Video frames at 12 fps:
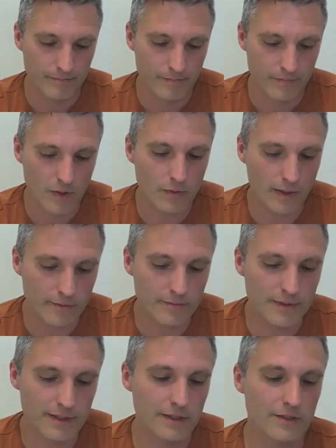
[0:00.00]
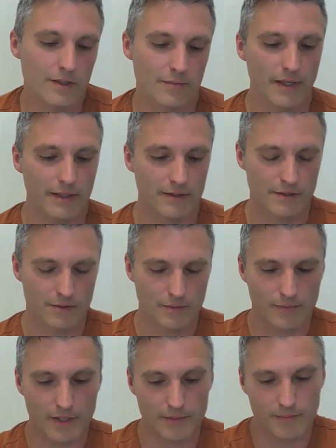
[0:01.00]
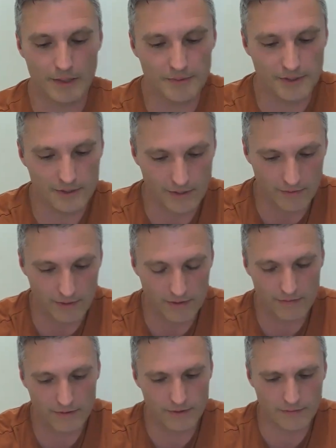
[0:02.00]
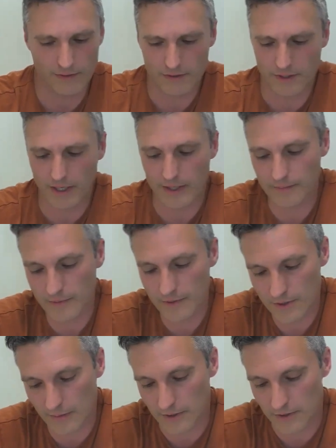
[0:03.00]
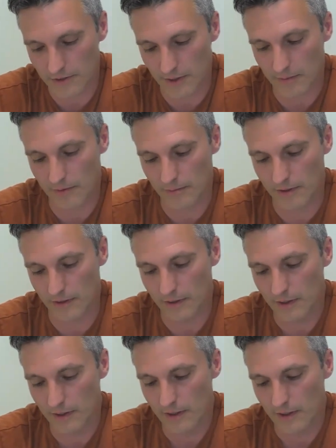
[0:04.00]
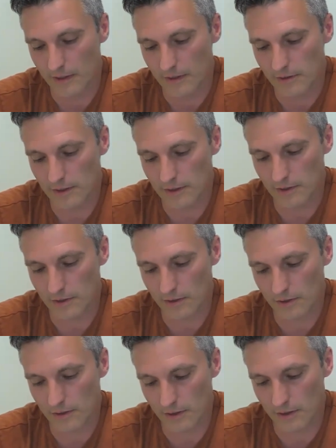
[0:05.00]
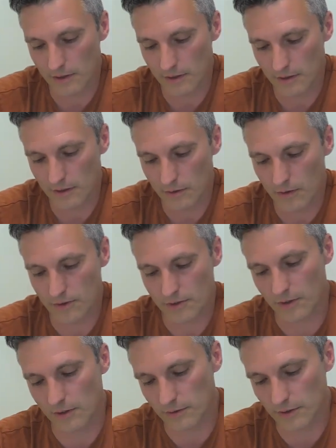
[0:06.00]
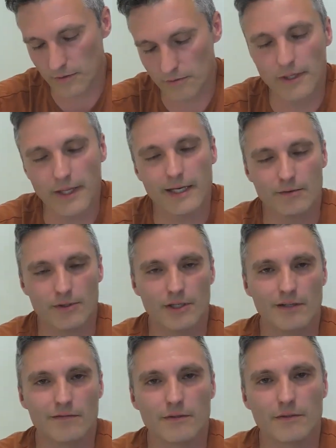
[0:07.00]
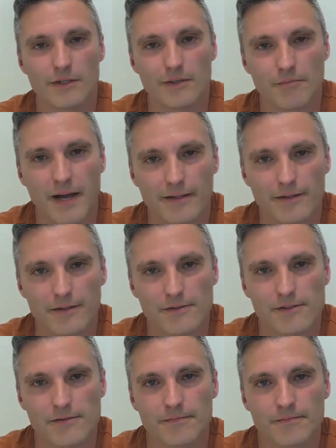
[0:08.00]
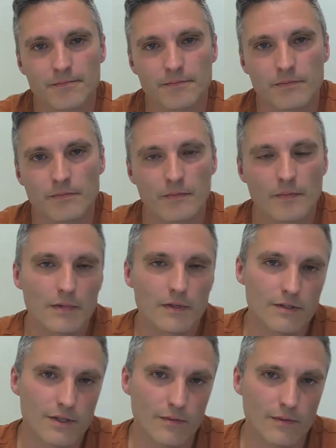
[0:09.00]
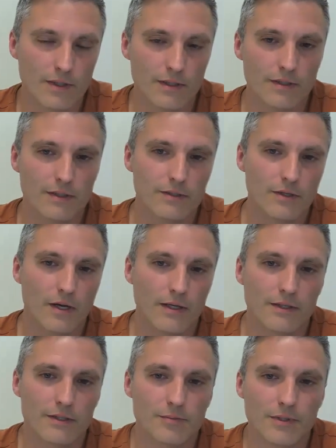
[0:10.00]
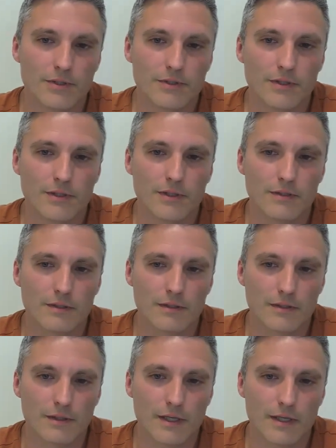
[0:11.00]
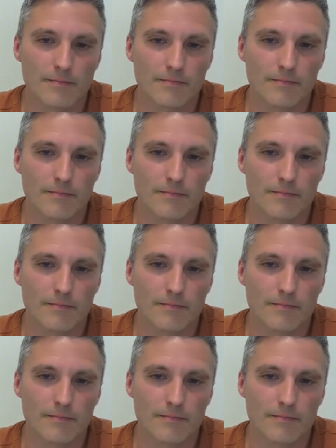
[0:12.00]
going to be teaching about this probably publicly, really, for the first time this coming summer, but teaching a course called Relating with Evil and Malice, because I want to talk explicitly to